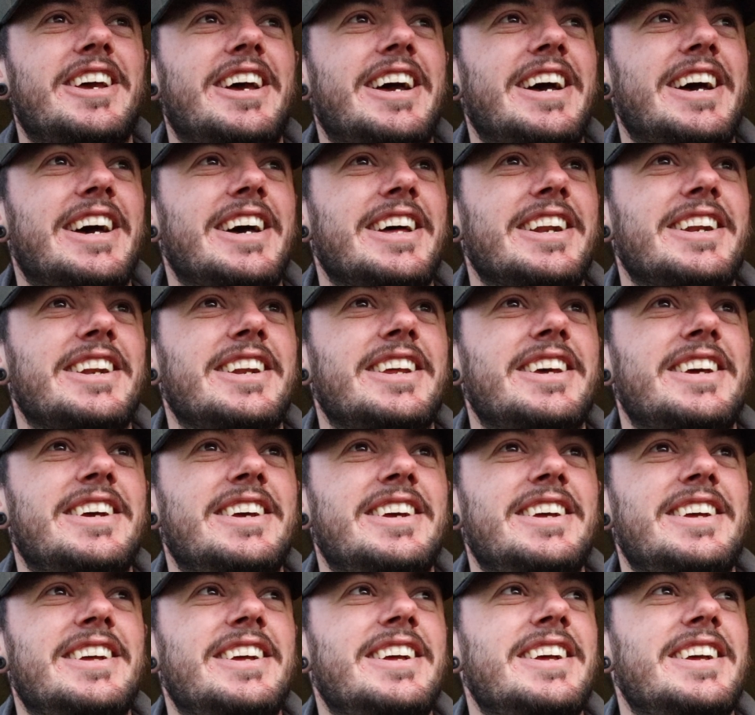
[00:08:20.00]
and
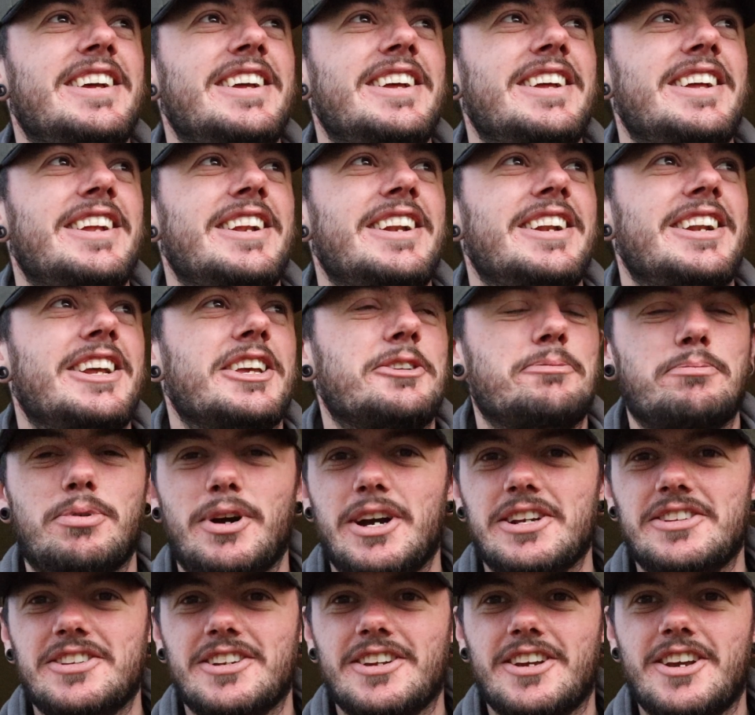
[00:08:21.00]
let's
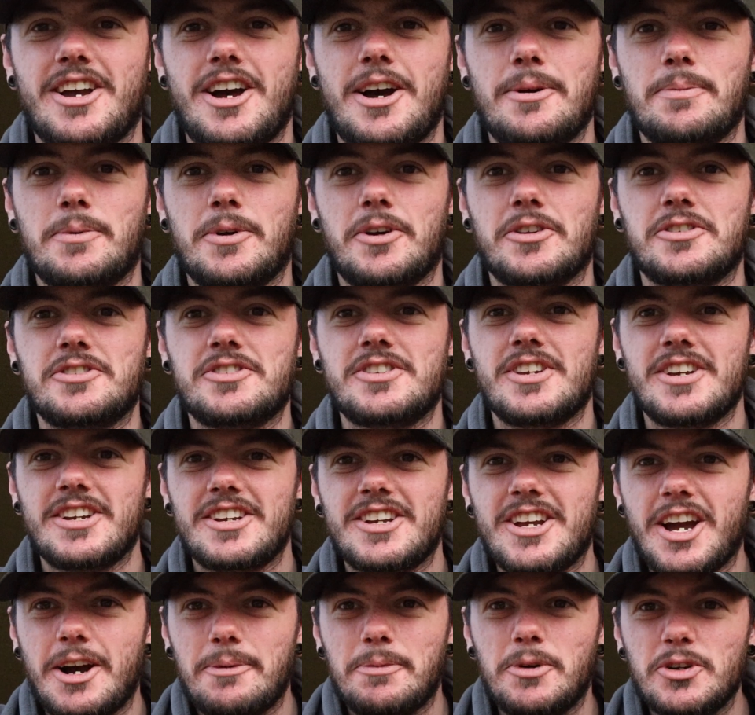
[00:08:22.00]
pray to the carp gods.
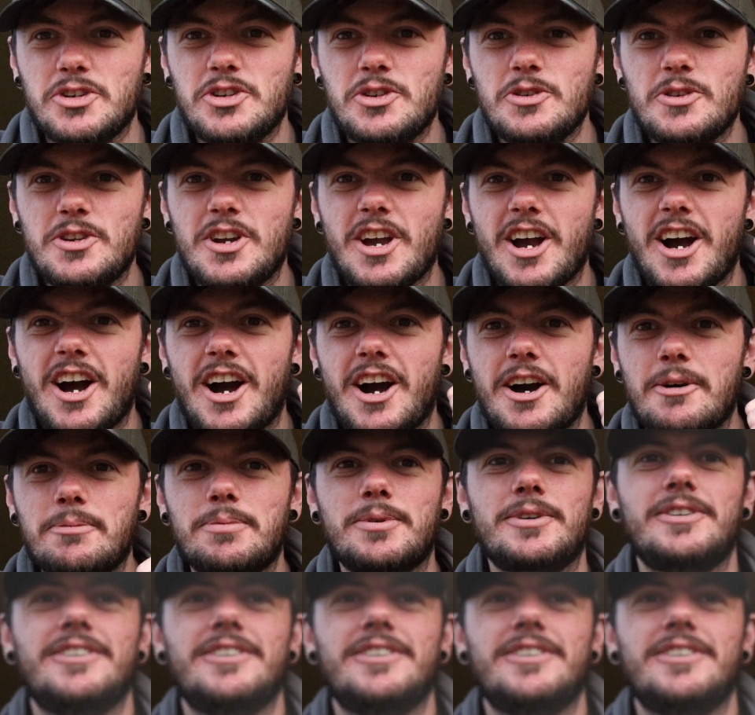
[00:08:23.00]
Come on, you carp.